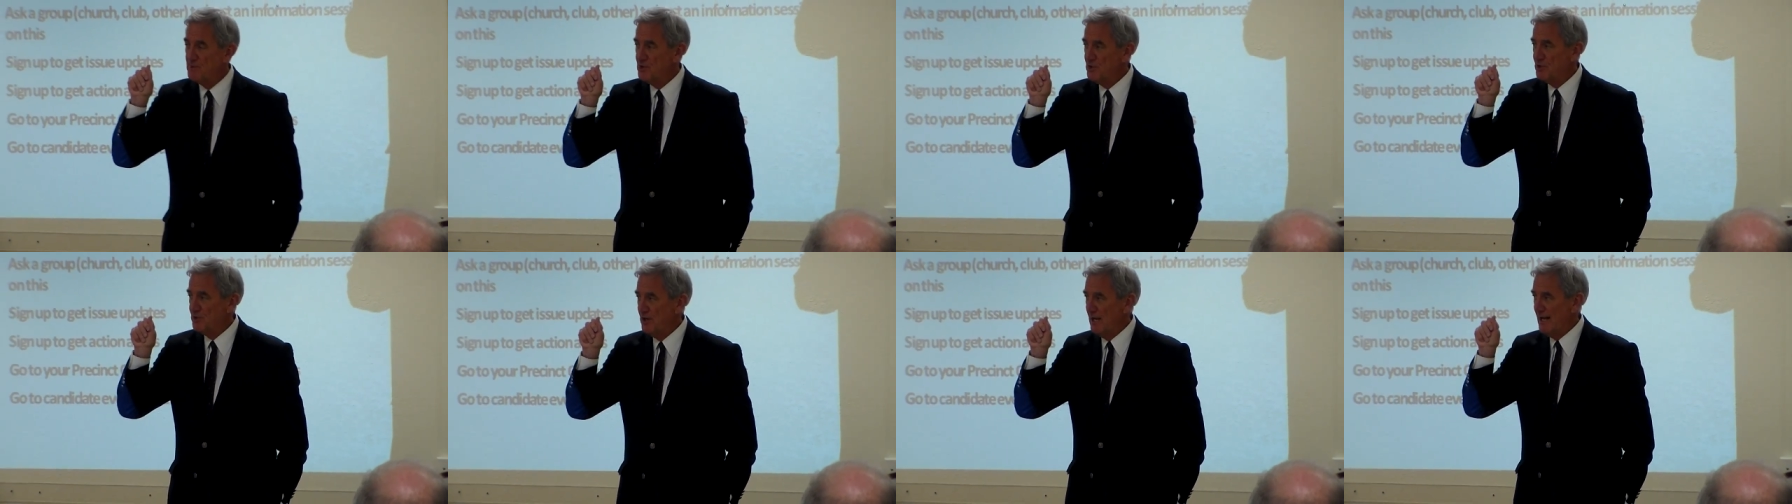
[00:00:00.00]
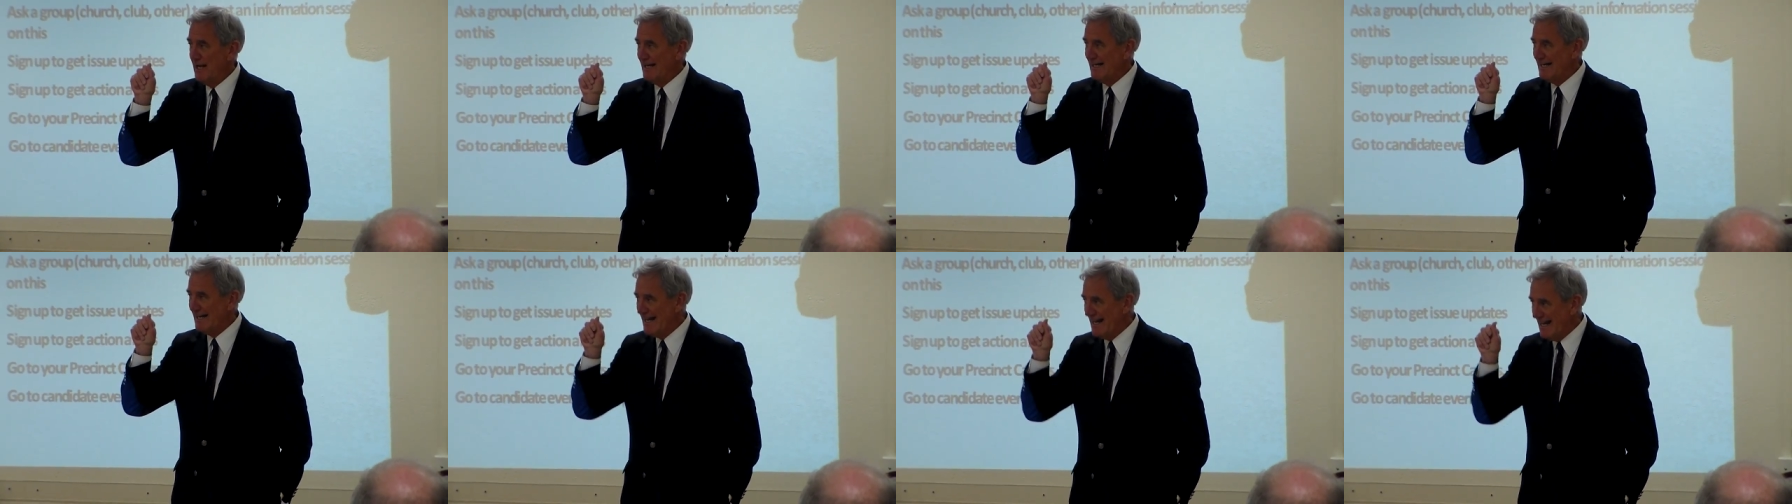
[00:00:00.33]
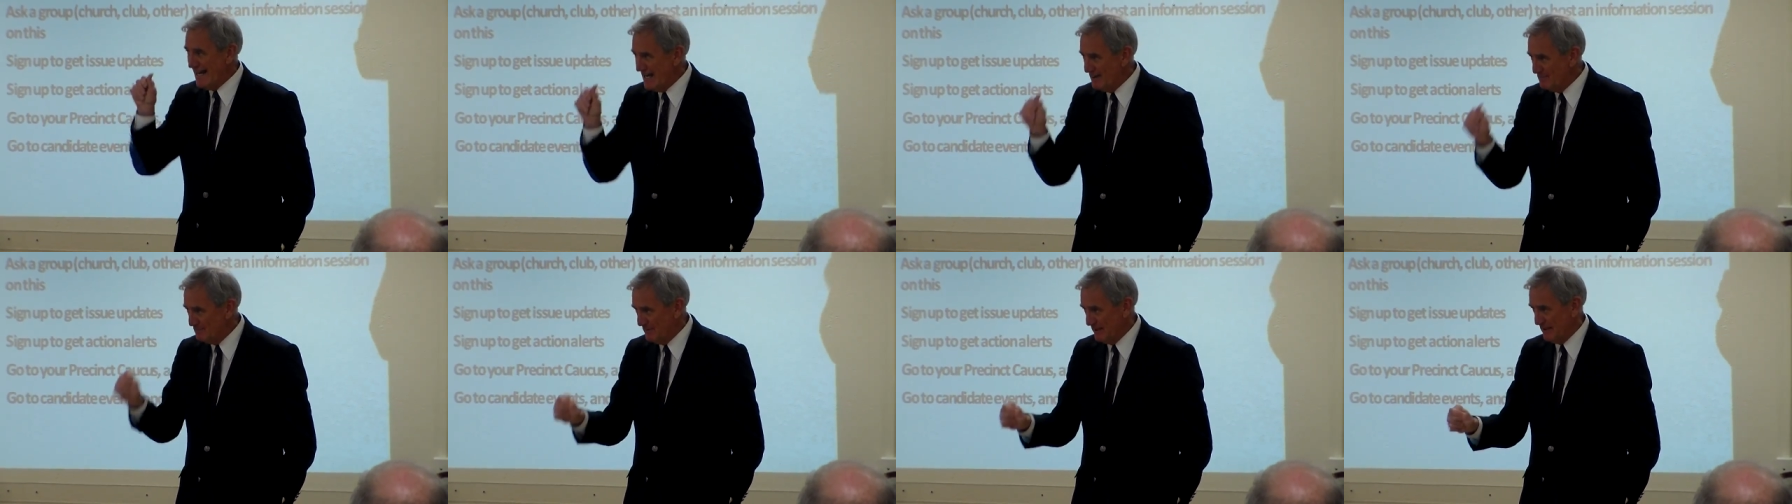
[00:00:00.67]
you're not
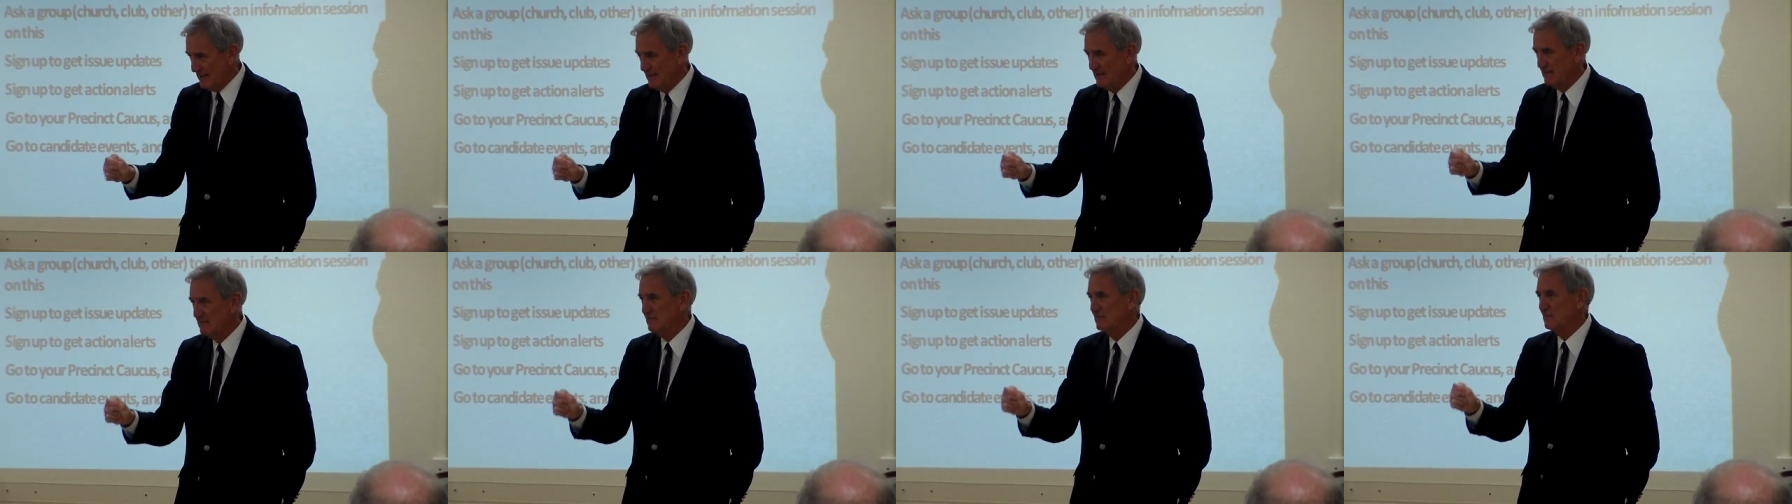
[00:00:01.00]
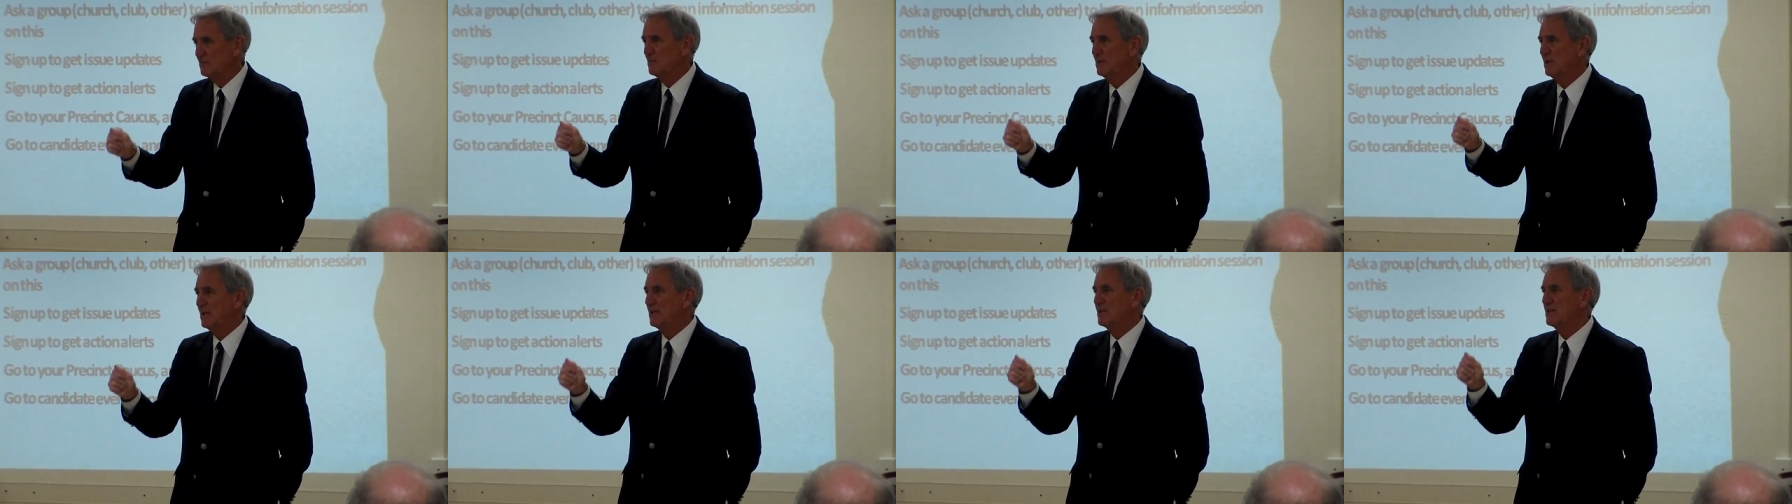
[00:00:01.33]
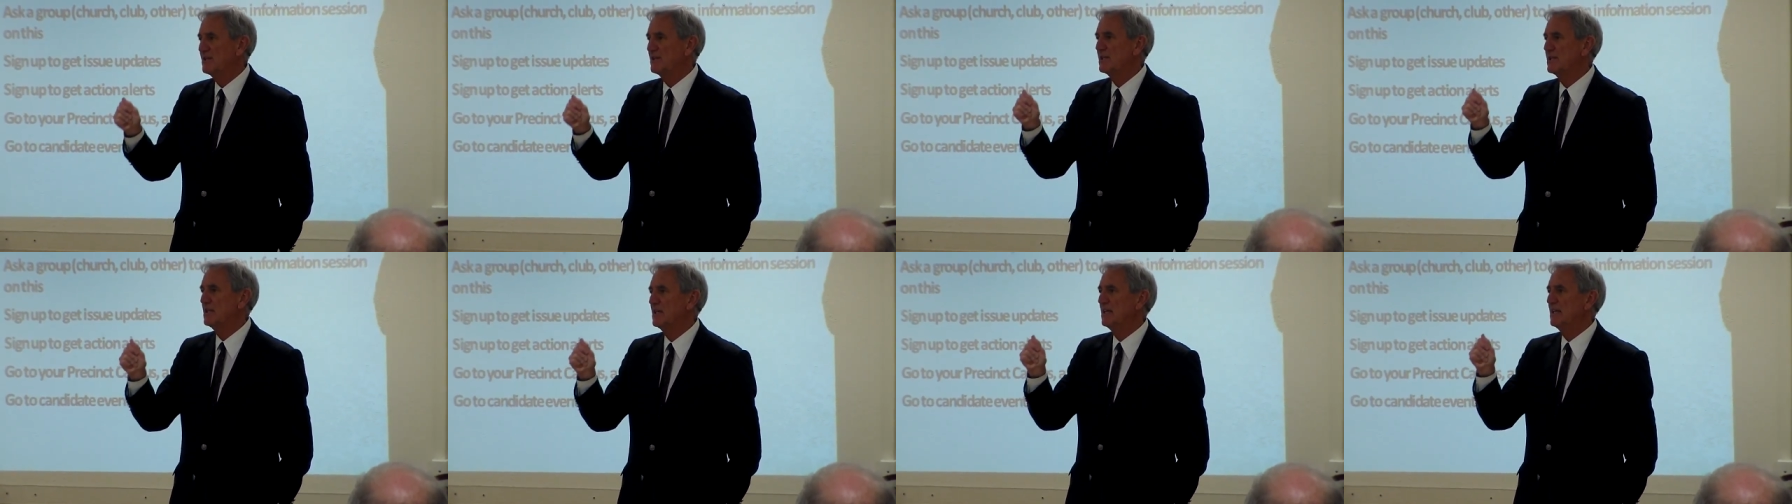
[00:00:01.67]
happy
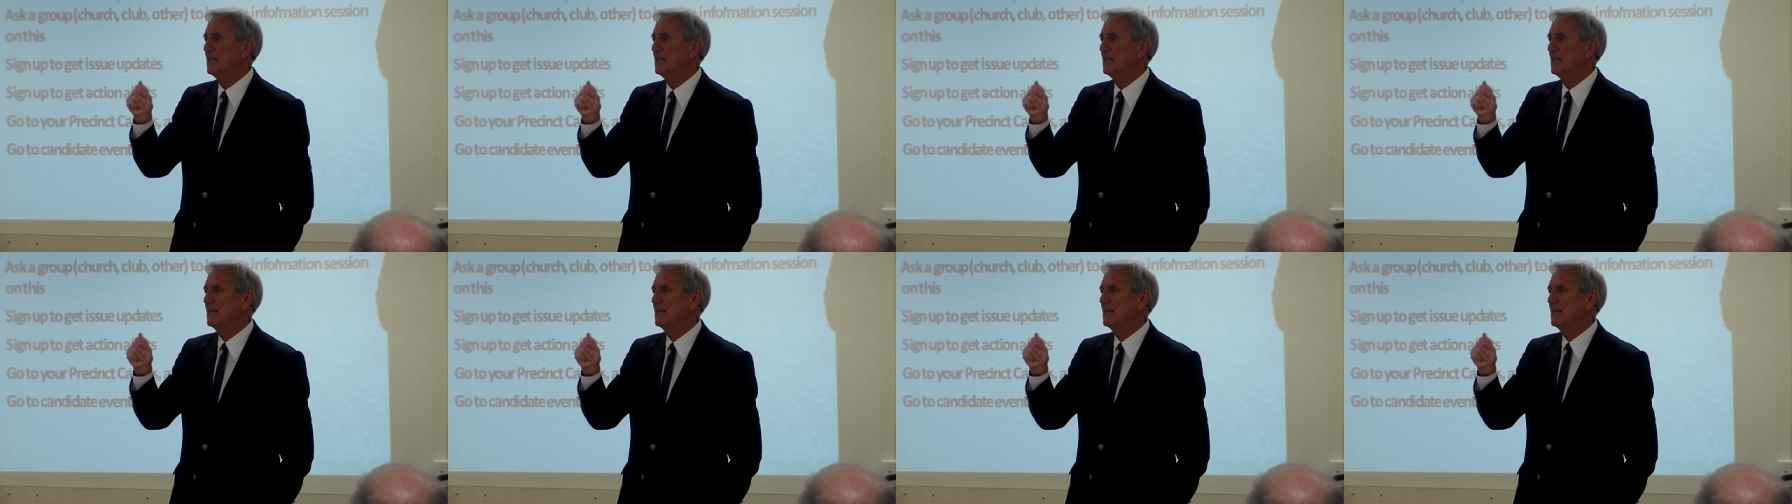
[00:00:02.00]
with,